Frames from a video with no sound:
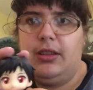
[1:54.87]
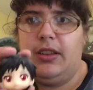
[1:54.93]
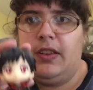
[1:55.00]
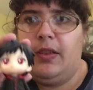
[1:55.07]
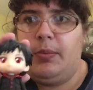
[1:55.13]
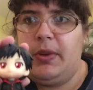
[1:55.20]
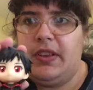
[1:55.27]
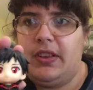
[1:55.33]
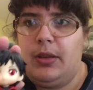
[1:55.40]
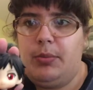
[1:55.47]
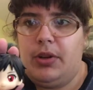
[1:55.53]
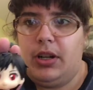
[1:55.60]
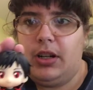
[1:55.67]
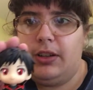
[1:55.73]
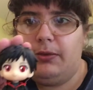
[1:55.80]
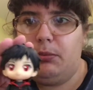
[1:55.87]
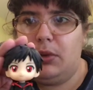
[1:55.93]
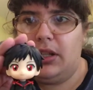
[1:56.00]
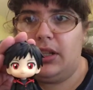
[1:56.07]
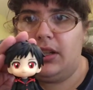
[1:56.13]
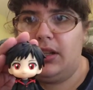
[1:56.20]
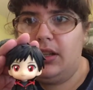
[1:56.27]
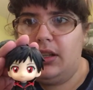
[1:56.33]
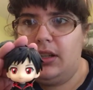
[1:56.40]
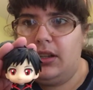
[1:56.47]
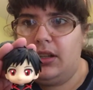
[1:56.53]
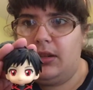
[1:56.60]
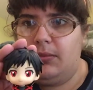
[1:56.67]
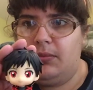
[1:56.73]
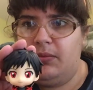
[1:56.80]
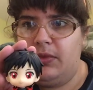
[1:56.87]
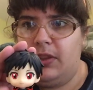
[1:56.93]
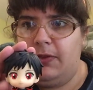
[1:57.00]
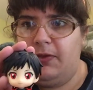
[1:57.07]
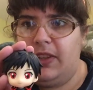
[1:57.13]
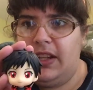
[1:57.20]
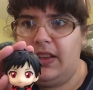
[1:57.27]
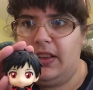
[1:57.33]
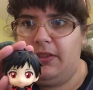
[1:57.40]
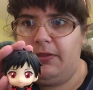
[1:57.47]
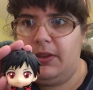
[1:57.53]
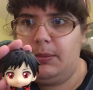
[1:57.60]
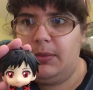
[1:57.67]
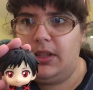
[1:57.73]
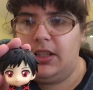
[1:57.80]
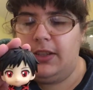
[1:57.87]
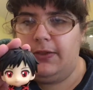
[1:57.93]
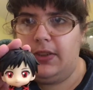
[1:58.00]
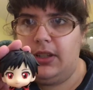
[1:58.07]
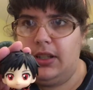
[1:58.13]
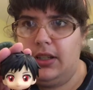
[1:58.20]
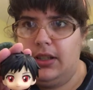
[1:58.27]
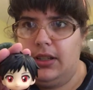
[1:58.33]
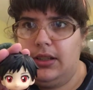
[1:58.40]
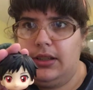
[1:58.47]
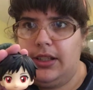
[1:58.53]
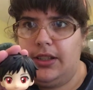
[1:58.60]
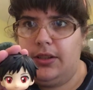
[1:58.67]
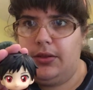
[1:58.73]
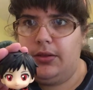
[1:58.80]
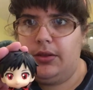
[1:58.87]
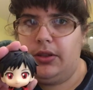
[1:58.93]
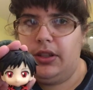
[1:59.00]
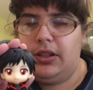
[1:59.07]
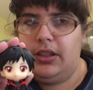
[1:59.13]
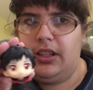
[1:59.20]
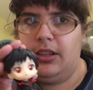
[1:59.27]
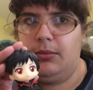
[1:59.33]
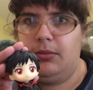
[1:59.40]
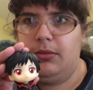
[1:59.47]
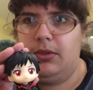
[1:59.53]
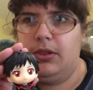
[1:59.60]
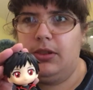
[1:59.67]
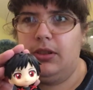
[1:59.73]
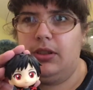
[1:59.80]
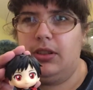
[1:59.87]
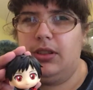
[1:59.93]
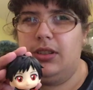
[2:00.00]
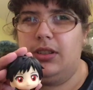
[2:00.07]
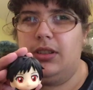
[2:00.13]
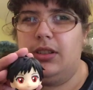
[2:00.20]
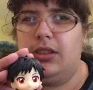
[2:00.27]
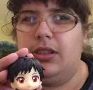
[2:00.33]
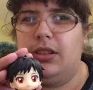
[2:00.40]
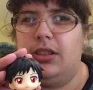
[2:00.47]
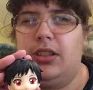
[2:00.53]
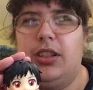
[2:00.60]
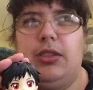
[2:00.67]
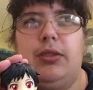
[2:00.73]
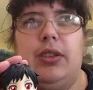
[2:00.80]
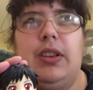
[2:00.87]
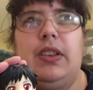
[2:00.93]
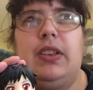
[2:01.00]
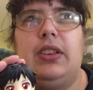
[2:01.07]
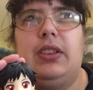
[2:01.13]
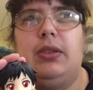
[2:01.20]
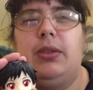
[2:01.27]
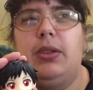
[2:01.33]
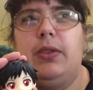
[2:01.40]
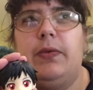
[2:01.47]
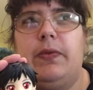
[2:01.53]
this is basically part of one of them. The face is from a different Nendoroid named Kiritsu,